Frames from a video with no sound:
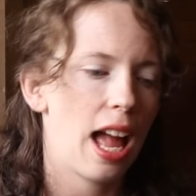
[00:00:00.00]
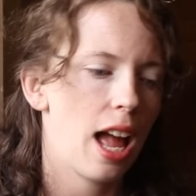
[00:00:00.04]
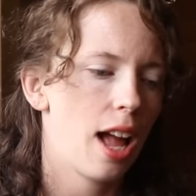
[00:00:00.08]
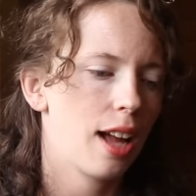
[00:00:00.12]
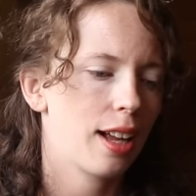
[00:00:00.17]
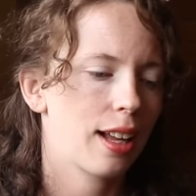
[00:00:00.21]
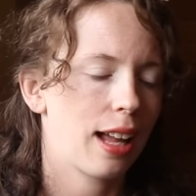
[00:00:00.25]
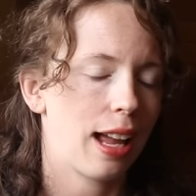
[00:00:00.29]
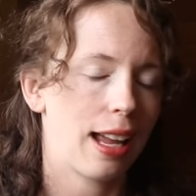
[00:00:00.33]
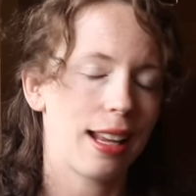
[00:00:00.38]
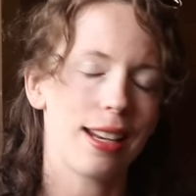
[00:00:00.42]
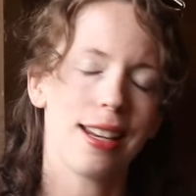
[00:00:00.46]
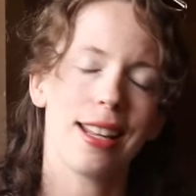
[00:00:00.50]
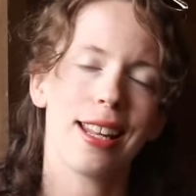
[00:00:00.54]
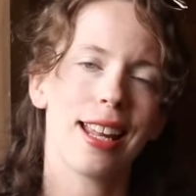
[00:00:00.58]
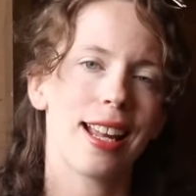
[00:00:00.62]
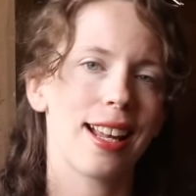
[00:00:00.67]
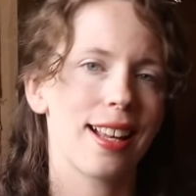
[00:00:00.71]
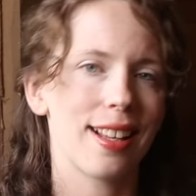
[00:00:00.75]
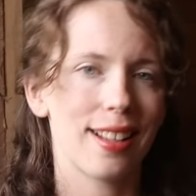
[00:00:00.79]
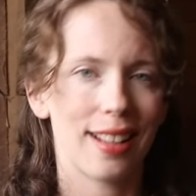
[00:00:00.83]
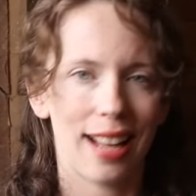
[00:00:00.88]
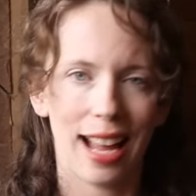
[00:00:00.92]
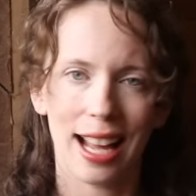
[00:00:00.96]
I kind
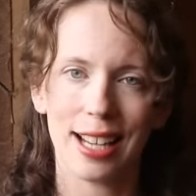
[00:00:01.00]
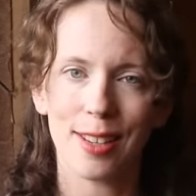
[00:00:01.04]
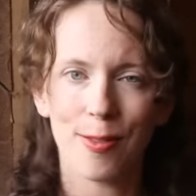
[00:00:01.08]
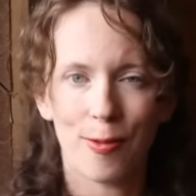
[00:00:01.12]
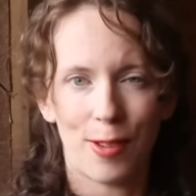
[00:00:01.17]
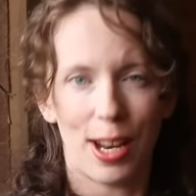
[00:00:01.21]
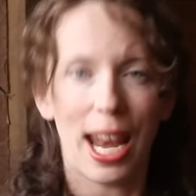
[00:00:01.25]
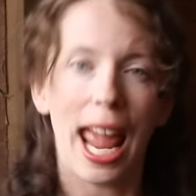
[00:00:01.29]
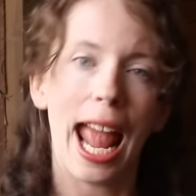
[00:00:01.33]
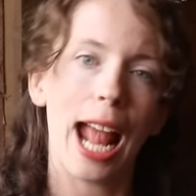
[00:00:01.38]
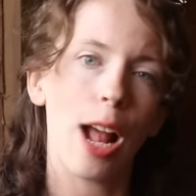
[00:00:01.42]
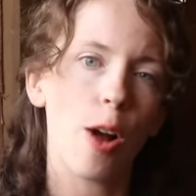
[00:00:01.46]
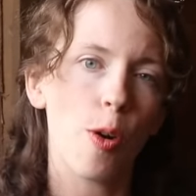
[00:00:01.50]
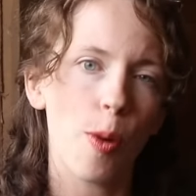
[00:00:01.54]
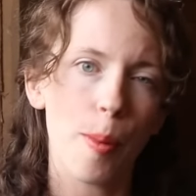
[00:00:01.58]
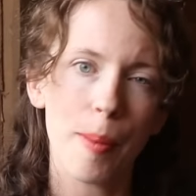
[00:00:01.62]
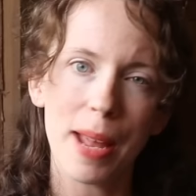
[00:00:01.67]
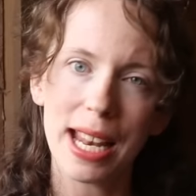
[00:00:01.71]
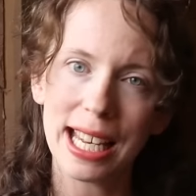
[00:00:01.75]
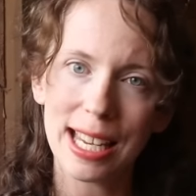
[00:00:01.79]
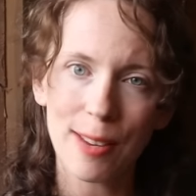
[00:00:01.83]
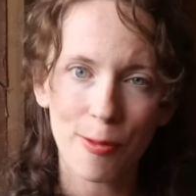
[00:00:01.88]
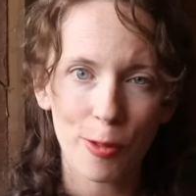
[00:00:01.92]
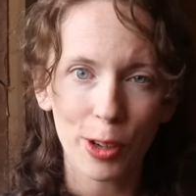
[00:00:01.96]
of had to finagle a
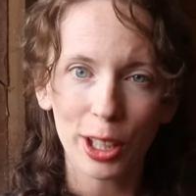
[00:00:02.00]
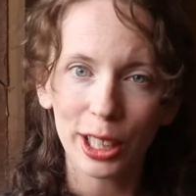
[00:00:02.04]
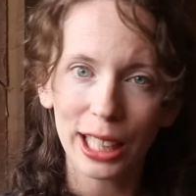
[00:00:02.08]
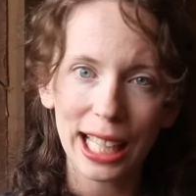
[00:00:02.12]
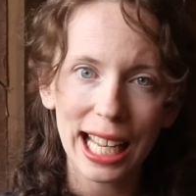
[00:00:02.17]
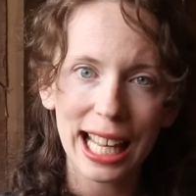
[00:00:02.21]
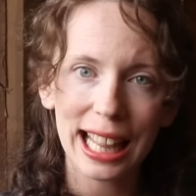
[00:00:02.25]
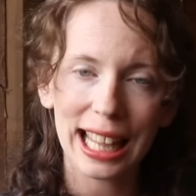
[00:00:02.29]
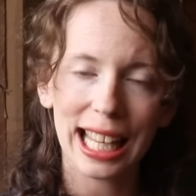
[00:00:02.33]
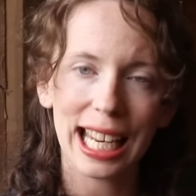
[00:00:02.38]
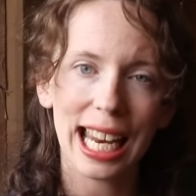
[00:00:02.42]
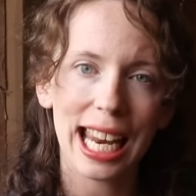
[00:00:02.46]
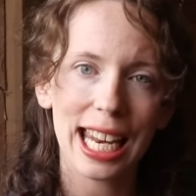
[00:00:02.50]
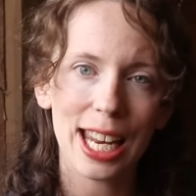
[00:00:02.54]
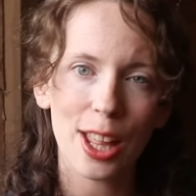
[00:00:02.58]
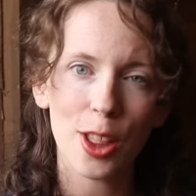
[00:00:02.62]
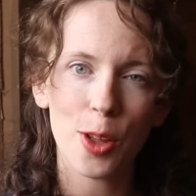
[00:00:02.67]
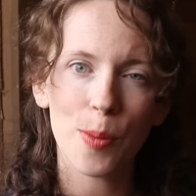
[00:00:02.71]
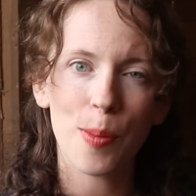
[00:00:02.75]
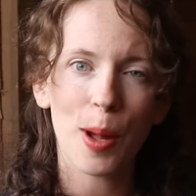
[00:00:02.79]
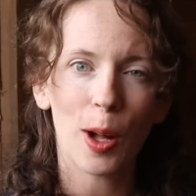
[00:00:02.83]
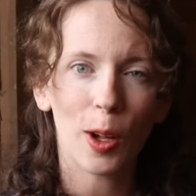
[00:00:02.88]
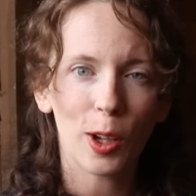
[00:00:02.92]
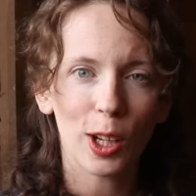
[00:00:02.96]
bit differently than any
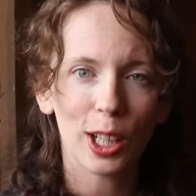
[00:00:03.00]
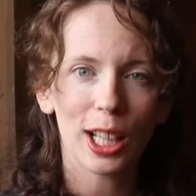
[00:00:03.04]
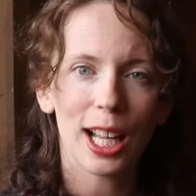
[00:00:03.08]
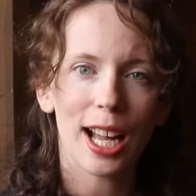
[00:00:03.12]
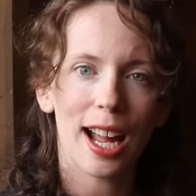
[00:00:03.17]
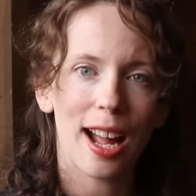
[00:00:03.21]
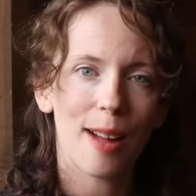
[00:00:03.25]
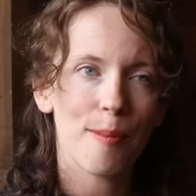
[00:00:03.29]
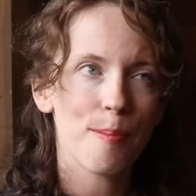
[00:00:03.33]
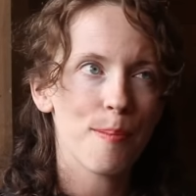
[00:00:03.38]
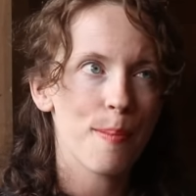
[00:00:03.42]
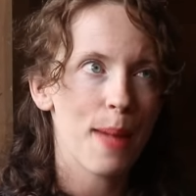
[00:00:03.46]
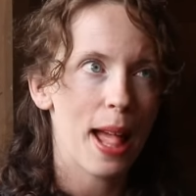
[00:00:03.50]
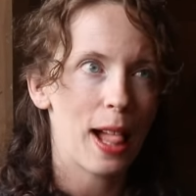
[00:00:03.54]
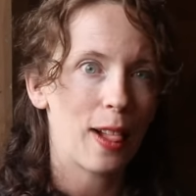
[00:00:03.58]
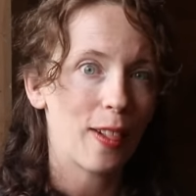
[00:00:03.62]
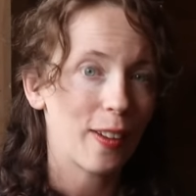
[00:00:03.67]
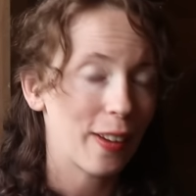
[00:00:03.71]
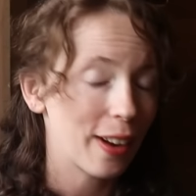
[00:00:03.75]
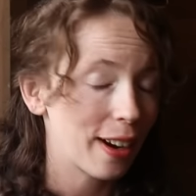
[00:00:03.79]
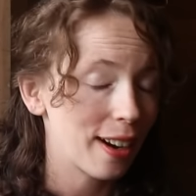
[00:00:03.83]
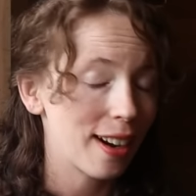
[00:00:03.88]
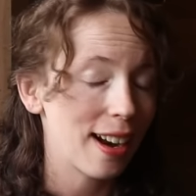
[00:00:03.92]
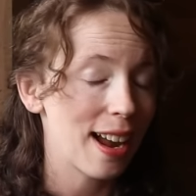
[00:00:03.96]
other
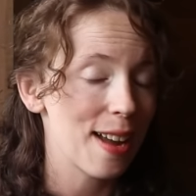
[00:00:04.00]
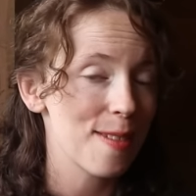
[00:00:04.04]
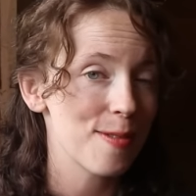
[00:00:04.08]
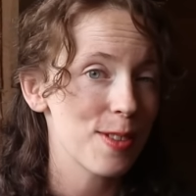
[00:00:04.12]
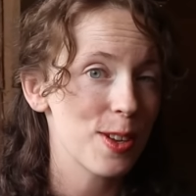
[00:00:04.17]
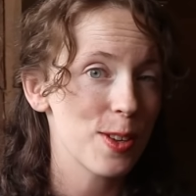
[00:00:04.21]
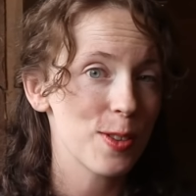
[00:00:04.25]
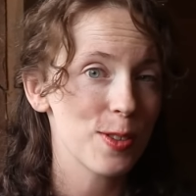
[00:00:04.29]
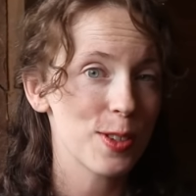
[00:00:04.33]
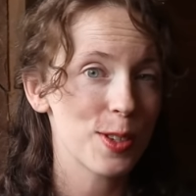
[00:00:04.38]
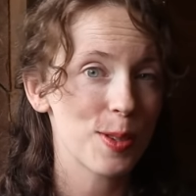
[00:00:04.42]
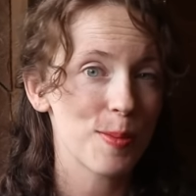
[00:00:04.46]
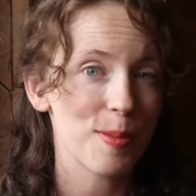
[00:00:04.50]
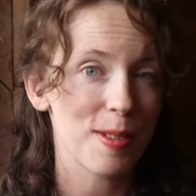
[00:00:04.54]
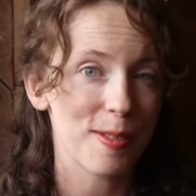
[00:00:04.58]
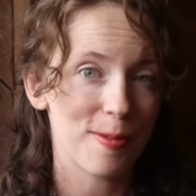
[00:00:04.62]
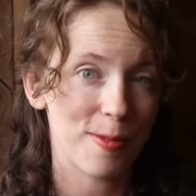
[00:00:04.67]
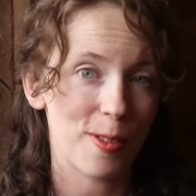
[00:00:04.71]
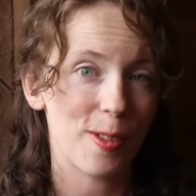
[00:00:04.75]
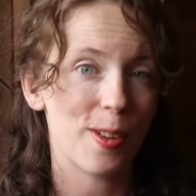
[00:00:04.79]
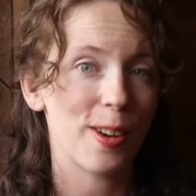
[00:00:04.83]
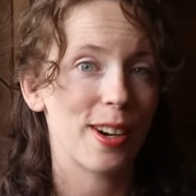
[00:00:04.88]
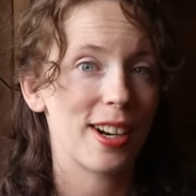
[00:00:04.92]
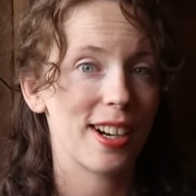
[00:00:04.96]
milker I've used
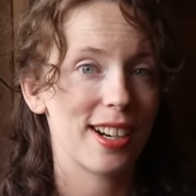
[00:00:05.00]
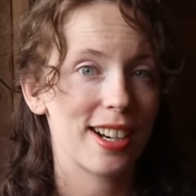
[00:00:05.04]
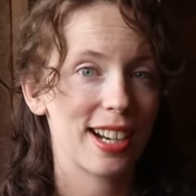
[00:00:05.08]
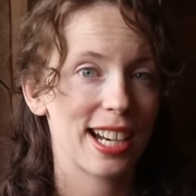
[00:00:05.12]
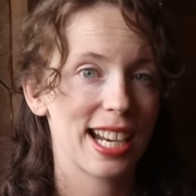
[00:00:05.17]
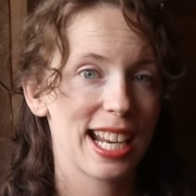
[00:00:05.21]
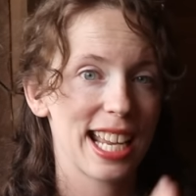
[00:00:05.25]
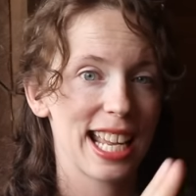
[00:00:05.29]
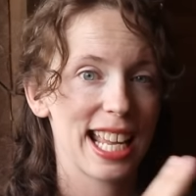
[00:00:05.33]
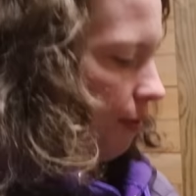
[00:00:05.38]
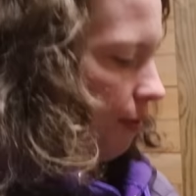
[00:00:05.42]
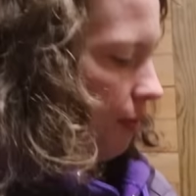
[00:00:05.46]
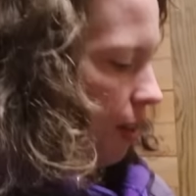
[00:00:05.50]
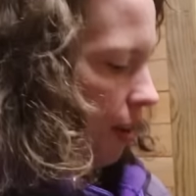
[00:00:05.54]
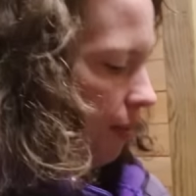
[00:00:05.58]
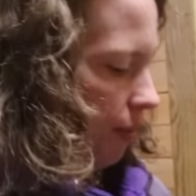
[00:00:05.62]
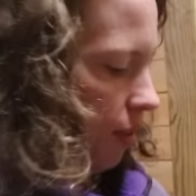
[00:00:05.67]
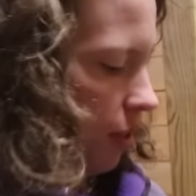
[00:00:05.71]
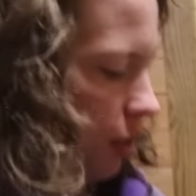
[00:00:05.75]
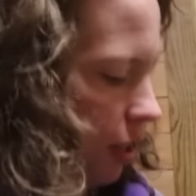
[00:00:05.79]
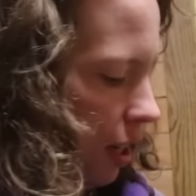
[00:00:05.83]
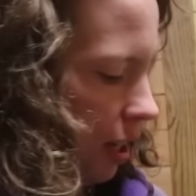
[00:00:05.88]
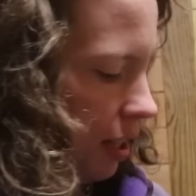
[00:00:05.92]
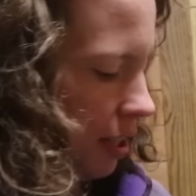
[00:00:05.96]
before
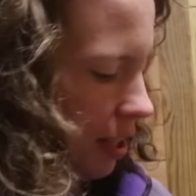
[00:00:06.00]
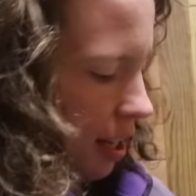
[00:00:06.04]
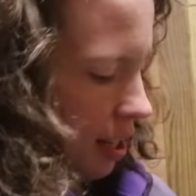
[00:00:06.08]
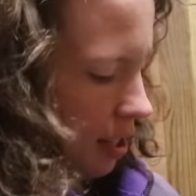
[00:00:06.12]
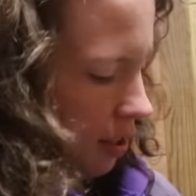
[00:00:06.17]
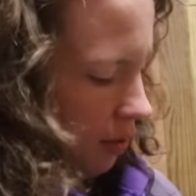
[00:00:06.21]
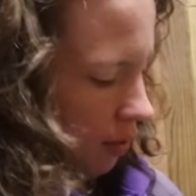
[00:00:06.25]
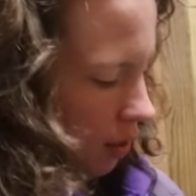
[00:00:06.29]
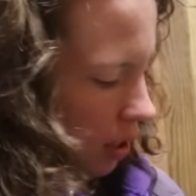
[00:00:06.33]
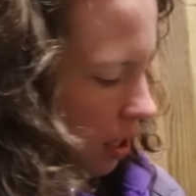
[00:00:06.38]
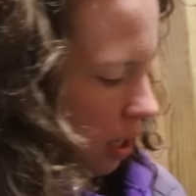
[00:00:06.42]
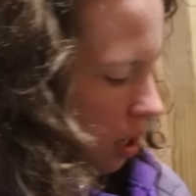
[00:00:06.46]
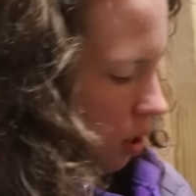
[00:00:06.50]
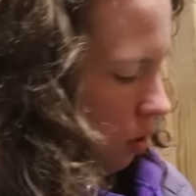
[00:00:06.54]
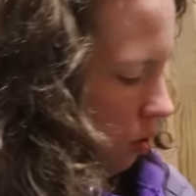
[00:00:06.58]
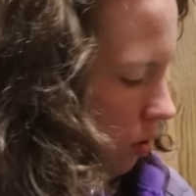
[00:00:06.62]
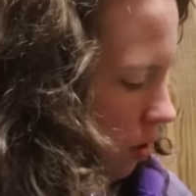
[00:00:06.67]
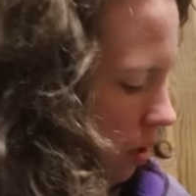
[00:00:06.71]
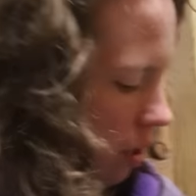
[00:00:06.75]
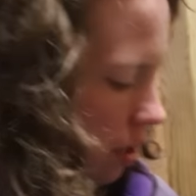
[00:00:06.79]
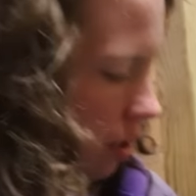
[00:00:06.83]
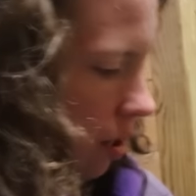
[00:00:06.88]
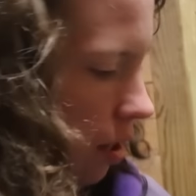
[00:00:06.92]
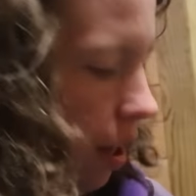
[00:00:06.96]
never successfully
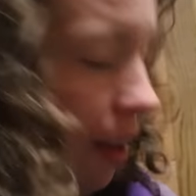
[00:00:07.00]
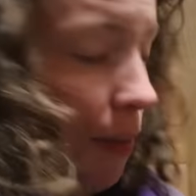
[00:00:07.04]
used this.